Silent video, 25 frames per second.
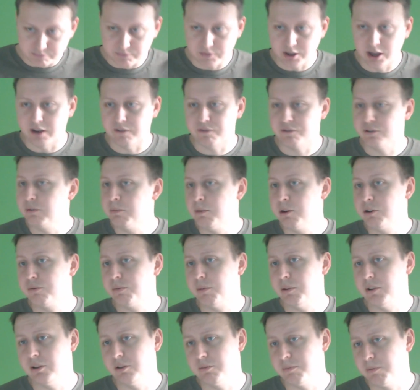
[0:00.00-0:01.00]
uh, for the most
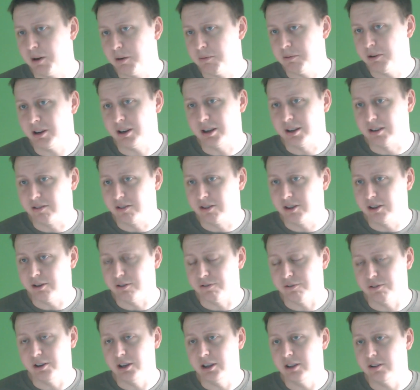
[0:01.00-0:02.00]
part, they're probably not going to see your
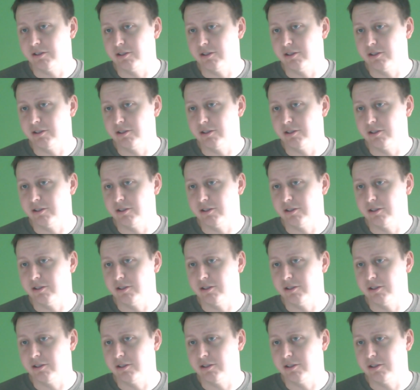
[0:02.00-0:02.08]
feet.